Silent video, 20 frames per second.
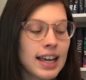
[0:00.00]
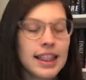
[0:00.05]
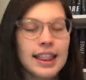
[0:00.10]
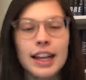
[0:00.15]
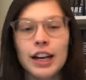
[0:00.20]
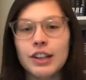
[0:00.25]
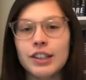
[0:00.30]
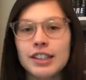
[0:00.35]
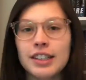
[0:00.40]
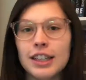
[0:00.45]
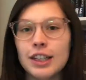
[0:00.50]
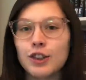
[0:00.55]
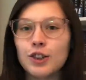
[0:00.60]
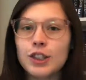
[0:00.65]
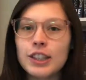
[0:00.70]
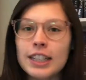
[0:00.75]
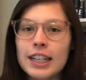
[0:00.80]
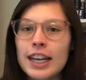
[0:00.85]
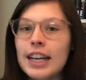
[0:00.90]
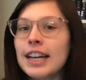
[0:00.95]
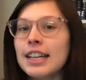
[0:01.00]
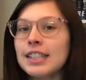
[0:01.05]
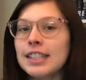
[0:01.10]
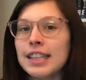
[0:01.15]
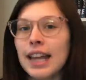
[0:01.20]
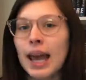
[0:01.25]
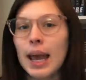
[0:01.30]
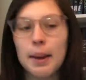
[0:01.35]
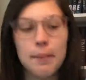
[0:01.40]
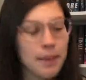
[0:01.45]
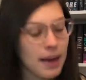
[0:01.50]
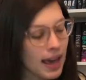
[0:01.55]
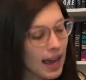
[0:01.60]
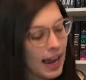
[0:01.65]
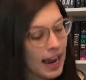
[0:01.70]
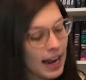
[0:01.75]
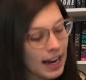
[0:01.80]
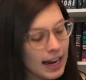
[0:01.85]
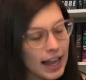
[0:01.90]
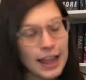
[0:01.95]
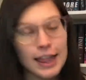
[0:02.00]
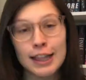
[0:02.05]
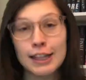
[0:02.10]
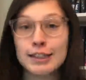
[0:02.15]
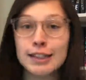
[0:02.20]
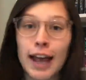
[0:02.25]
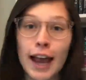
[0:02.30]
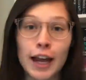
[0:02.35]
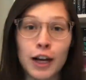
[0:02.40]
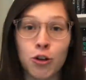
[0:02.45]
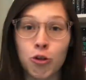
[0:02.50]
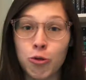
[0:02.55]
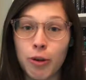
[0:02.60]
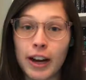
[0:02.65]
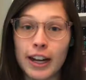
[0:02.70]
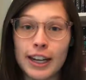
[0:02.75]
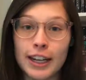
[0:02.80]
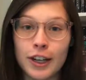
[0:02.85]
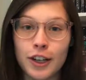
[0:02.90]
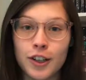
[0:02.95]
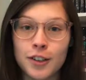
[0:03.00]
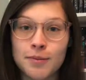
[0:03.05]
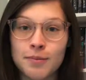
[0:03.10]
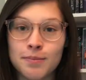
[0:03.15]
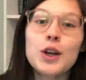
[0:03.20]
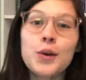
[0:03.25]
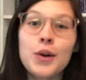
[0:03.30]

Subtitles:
there is literally his name in the title right here.